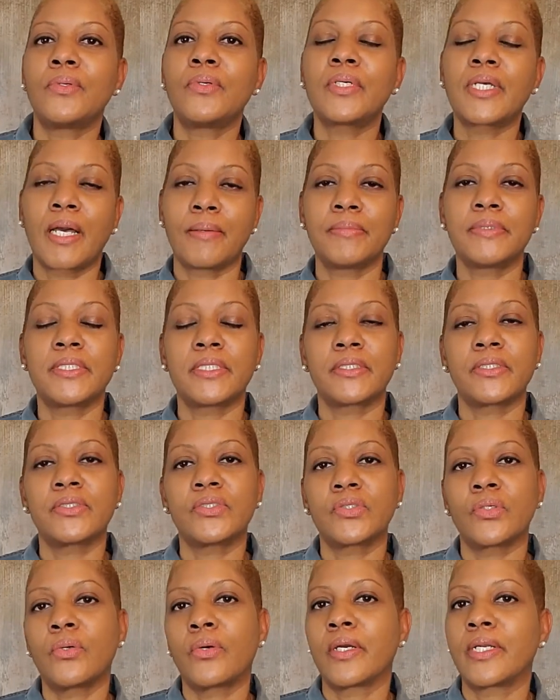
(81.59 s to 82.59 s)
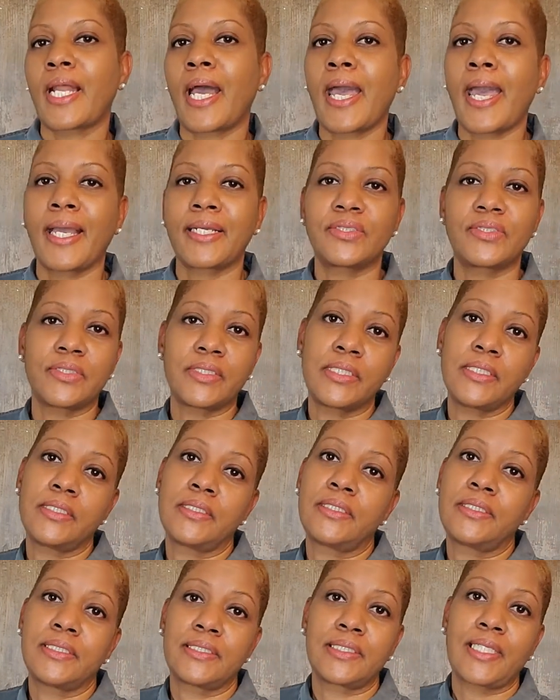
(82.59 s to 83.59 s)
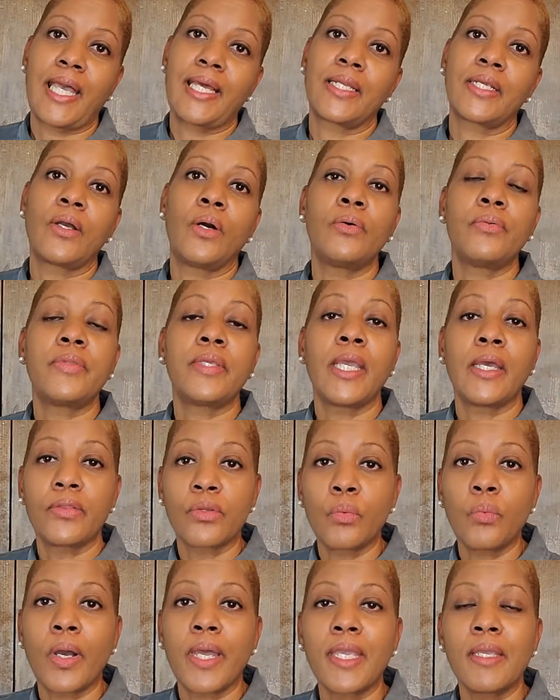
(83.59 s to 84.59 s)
come to the store and I actually just kind of go the other way,